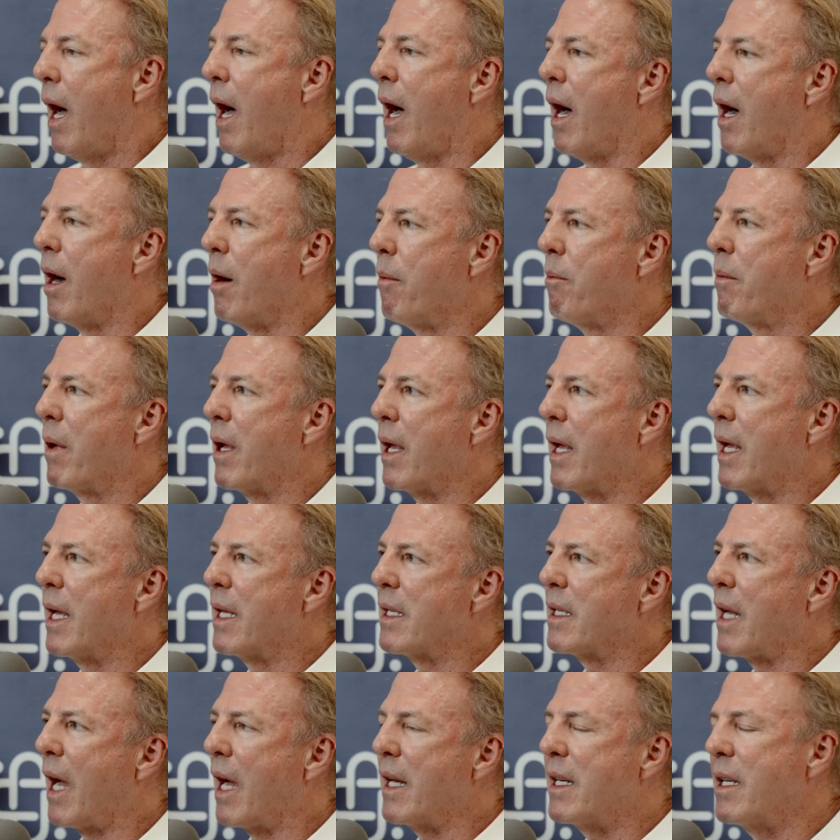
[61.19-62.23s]

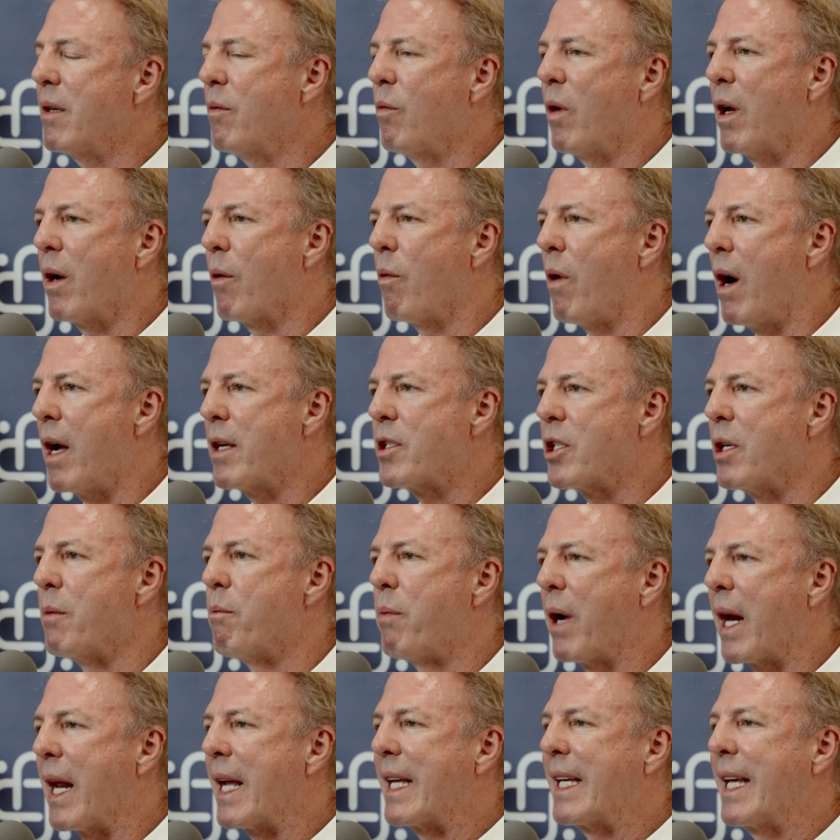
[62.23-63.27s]
And I didn't want to watch it,
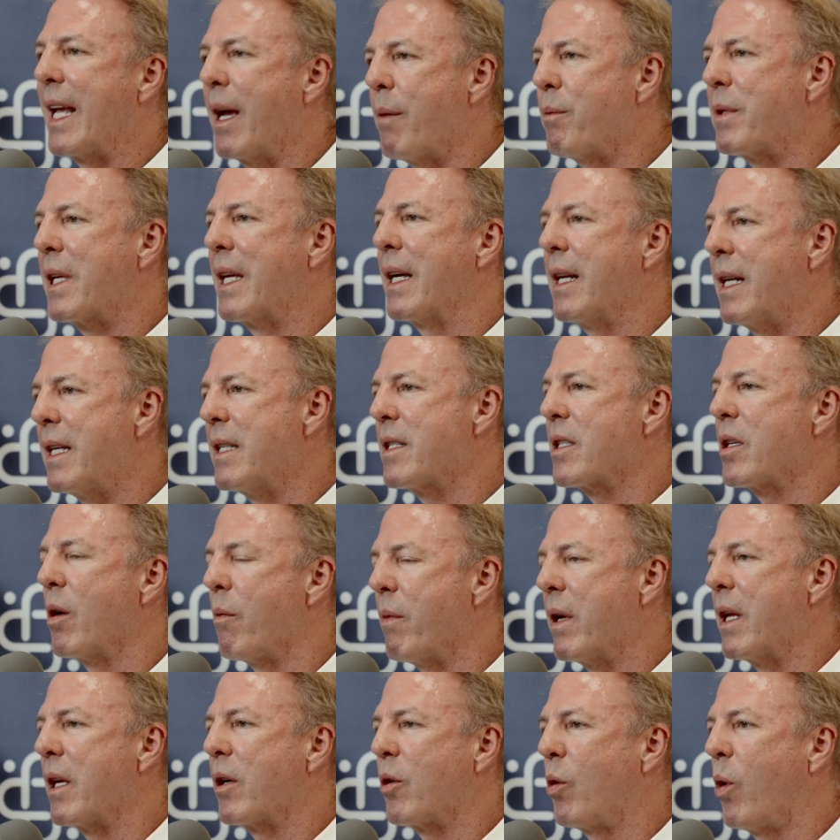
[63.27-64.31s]
but I kept getting so
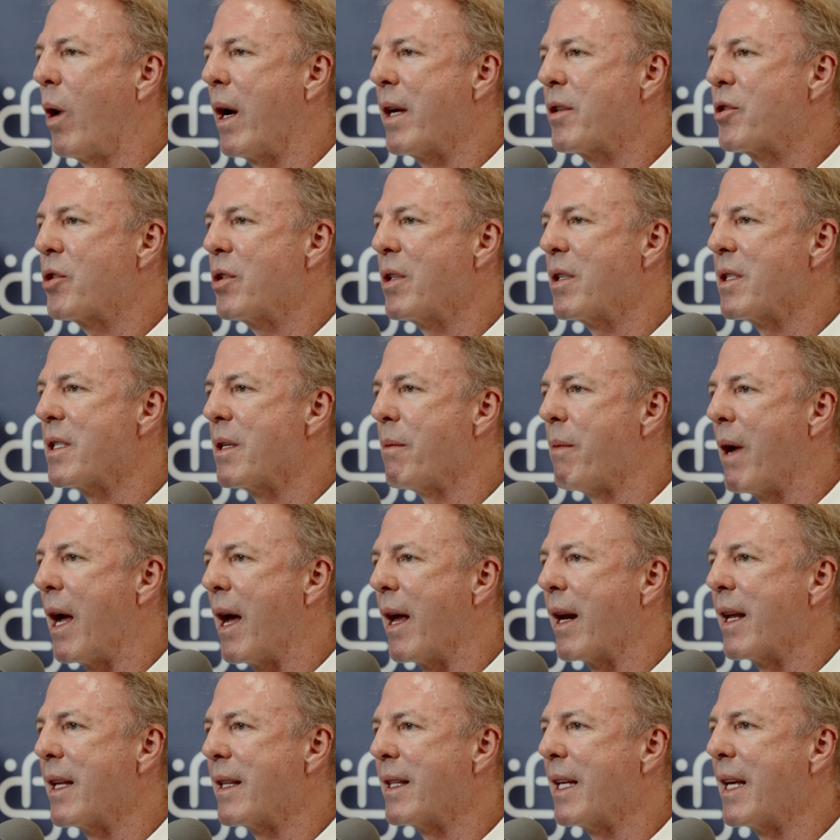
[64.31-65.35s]
many questions
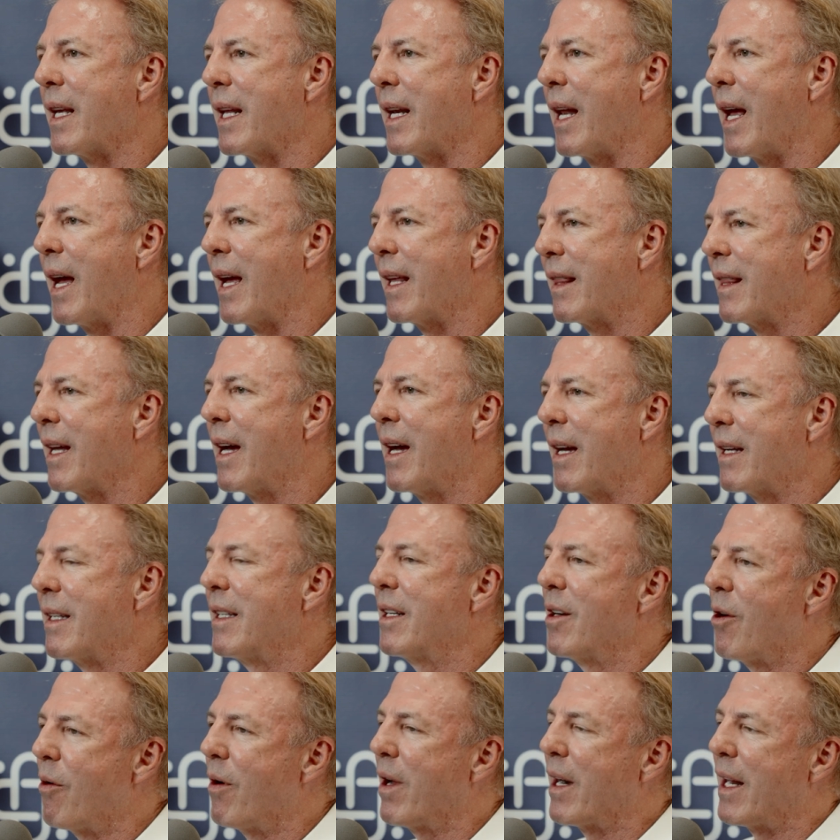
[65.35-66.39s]
about it that I thought,
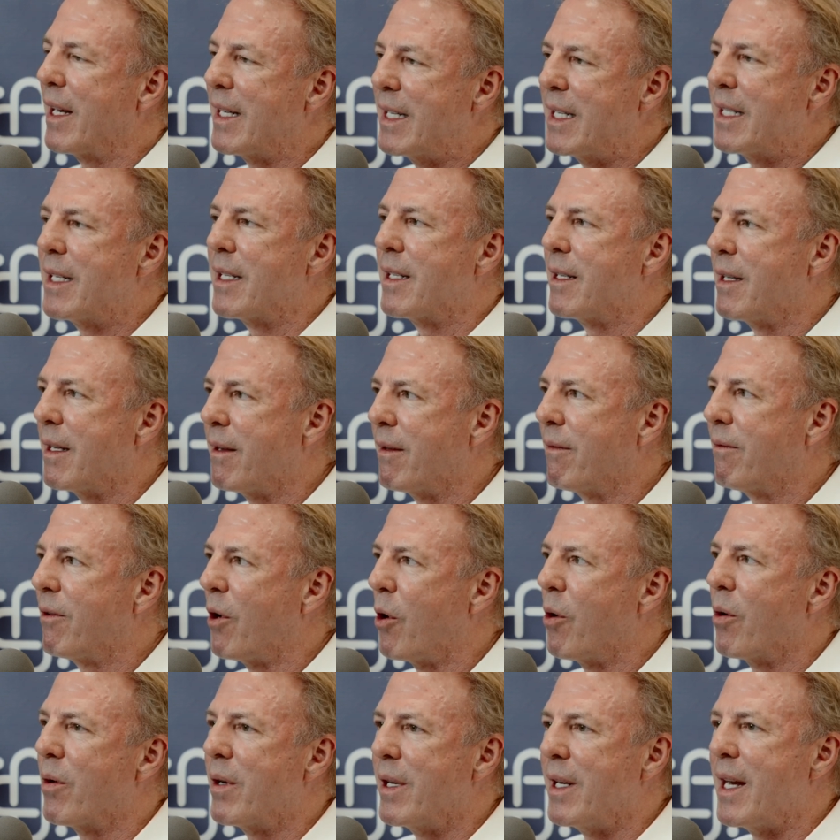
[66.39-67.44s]
you know what, I need to
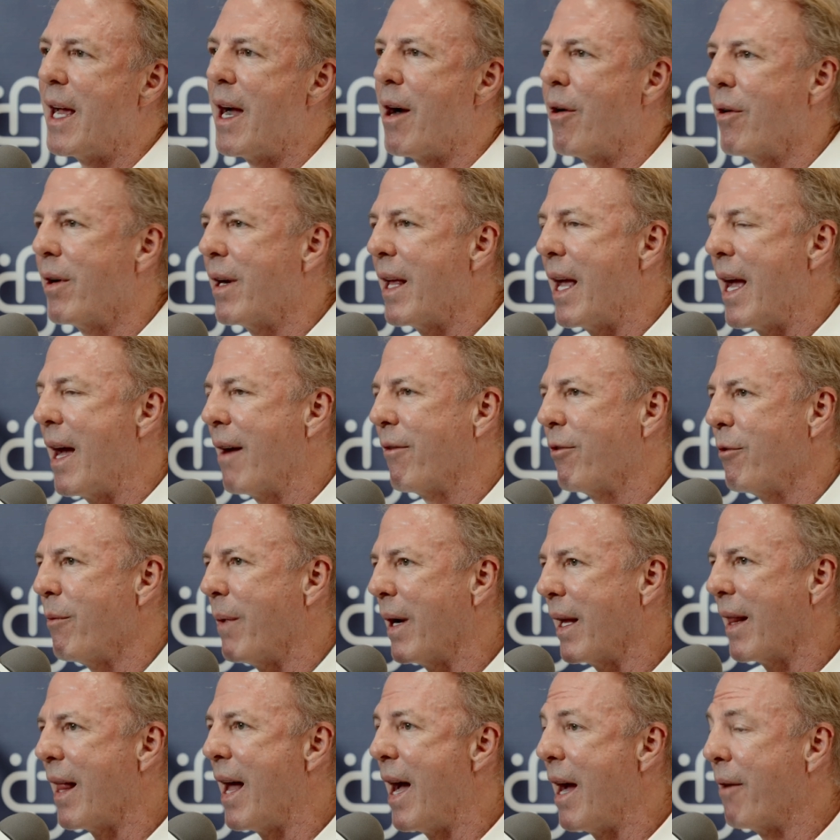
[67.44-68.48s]
devote an hour and a half of
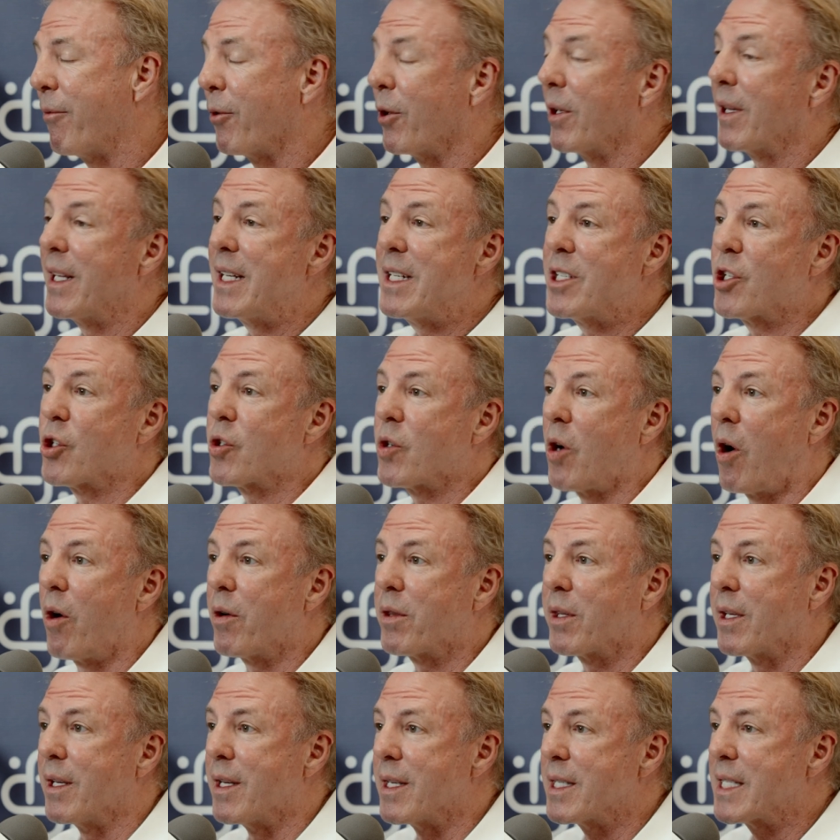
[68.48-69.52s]
my life, or at least
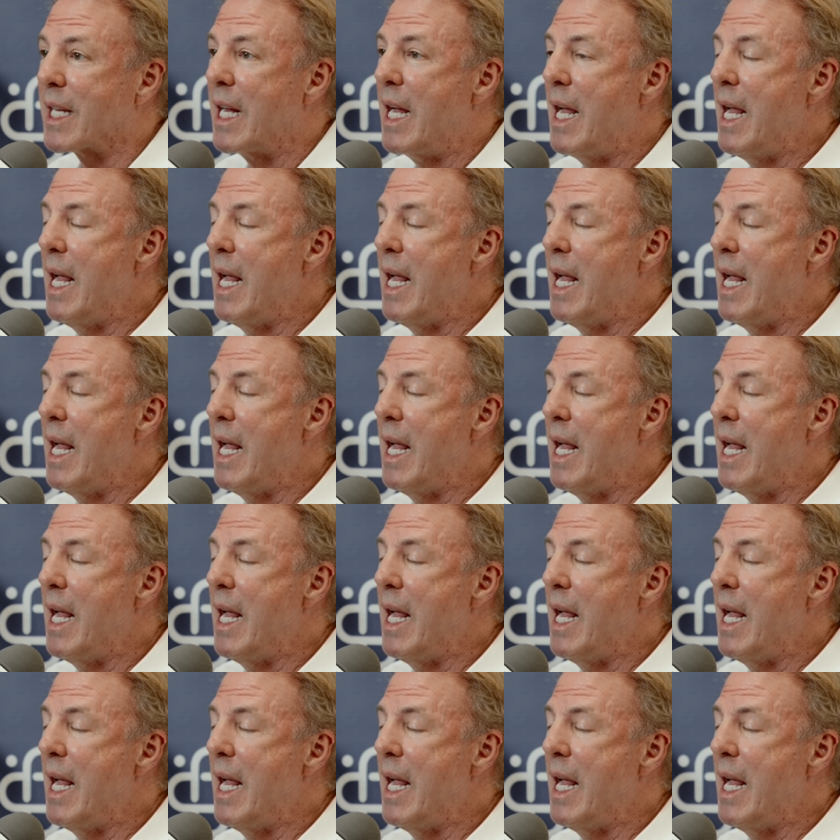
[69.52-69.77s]
start this